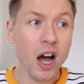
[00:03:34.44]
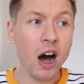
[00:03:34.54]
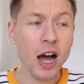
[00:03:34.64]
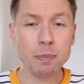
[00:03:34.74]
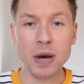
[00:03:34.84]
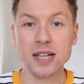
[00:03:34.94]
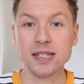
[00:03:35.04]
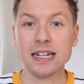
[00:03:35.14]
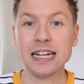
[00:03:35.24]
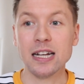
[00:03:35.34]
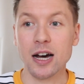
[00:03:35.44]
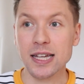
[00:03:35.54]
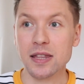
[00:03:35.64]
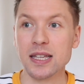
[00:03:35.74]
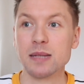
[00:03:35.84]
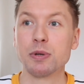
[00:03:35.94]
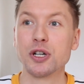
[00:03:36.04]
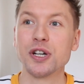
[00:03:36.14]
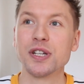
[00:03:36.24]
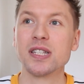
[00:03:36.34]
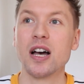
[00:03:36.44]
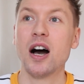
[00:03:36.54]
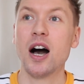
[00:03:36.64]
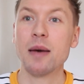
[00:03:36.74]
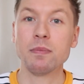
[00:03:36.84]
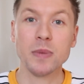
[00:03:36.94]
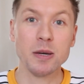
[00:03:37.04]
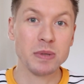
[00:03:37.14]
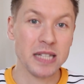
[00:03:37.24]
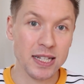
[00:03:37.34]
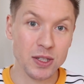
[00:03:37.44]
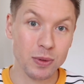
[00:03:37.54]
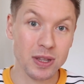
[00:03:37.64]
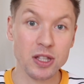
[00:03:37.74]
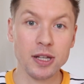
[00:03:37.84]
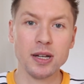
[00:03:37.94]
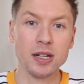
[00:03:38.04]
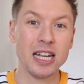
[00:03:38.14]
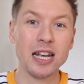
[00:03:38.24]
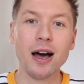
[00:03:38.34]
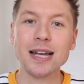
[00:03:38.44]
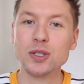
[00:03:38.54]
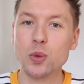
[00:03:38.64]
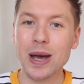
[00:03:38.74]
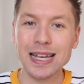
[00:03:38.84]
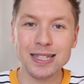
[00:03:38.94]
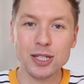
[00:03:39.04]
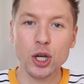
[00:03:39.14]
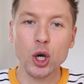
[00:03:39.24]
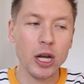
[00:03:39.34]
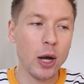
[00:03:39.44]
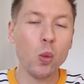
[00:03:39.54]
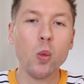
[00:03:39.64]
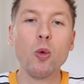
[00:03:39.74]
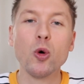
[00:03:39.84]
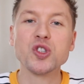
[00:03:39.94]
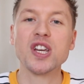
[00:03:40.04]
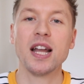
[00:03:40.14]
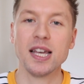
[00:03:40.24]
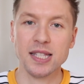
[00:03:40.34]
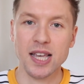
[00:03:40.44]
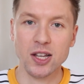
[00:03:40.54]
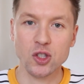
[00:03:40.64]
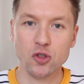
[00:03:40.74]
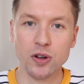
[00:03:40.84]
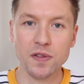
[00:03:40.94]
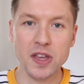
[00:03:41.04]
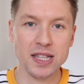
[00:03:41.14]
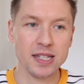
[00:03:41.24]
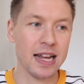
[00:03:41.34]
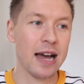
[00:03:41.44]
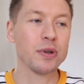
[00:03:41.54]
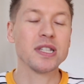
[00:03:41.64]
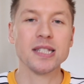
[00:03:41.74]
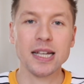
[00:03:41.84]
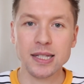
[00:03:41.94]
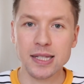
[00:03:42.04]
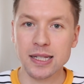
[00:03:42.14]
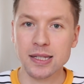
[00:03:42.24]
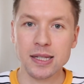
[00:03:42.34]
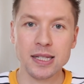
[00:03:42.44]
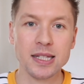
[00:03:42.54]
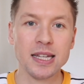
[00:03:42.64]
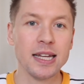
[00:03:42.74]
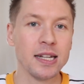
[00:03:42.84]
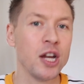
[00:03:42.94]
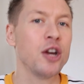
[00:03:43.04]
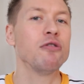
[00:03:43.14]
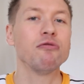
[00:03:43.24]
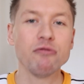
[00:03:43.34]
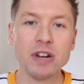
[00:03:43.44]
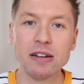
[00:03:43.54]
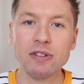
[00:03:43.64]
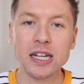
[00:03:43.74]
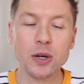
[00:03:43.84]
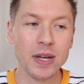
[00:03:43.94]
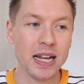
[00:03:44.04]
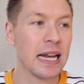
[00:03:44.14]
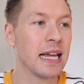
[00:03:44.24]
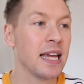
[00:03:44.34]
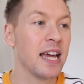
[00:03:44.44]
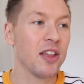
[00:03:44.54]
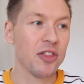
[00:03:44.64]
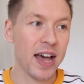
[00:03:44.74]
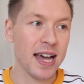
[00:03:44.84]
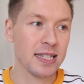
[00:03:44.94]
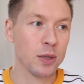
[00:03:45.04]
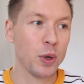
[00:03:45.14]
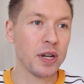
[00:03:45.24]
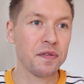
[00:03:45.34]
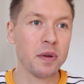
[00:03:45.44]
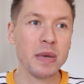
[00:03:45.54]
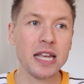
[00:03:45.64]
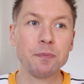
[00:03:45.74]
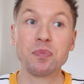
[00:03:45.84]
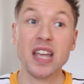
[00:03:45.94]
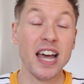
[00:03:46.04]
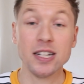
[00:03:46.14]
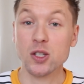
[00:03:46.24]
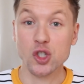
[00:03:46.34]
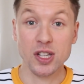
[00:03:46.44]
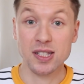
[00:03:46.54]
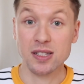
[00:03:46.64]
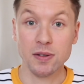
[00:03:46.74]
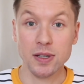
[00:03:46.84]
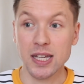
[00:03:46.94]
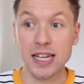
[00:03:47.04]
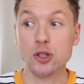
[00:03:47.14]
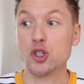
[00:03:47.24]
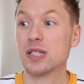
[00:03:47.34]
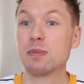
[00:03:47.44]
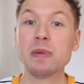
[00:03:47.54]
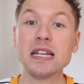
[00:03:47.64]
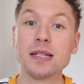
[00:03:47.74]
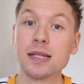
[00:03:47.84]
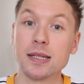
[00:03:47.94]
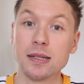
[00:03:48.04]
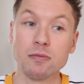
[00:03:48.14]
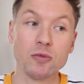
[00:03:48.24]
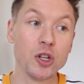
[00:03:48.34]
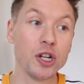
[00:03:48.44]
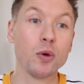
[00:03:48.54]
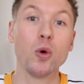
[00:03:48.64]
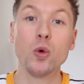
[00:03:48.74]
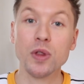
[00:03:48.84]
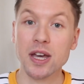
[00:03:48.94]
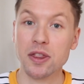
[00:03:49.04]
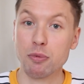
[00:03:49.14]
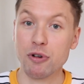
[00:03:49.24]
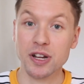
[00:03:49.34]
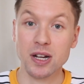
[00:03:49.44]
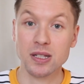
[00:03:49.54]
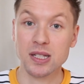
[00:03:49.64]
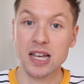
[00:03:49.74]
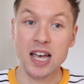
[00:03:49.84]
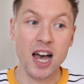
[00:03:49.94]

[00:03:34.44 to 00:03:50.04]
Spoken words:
I personally like this because I'm obsessed with the lightweight, like water-like texture of this and how it sinks into the skin really, really quickly. That is a winner for me. And it's just, it just beats, you know, all the other products